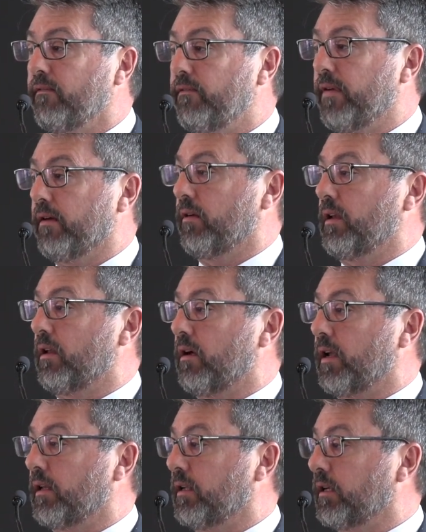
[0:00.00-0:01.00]
very
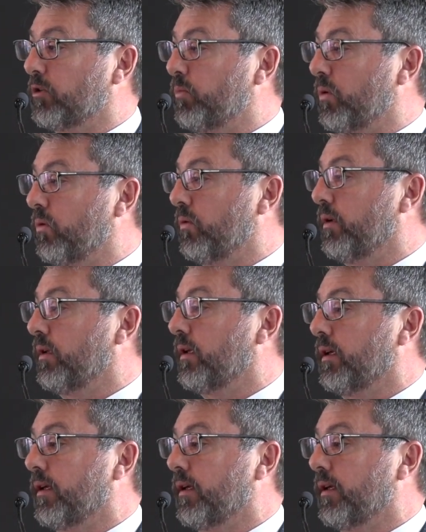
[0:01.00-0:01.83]
lightly explored